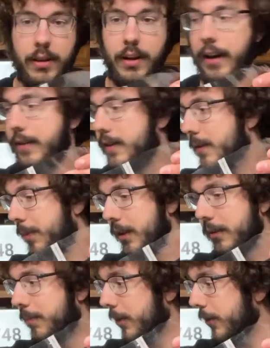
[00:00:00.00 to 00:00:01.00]
I'd
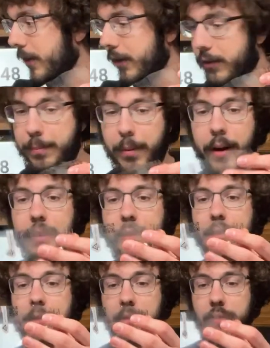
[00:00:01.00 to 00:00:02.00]
speed build this, but
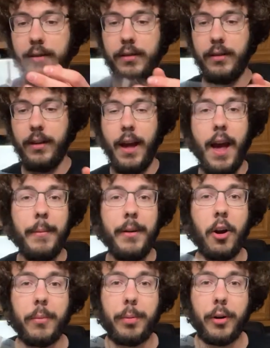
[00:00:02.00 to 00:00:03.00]

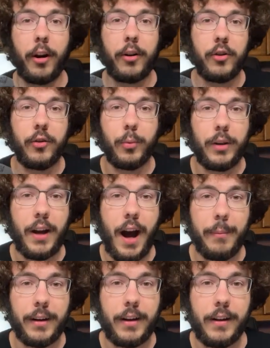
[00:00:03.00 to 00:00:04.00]
M&R Productions would
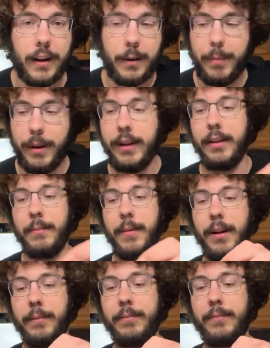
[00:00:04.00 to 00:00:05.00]
comment clickbait in
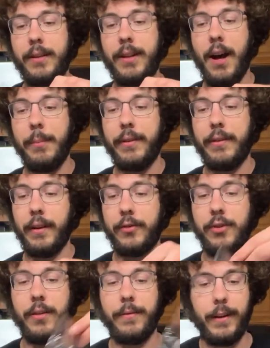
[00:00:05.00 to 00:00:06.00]
my comment
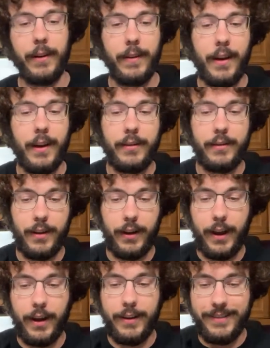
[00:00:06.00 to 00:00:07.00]
section if I did that
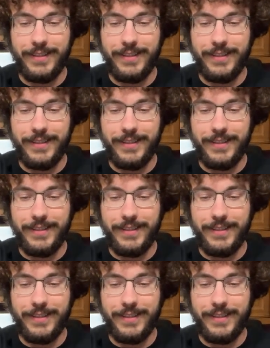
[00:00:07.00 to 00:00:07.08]
again.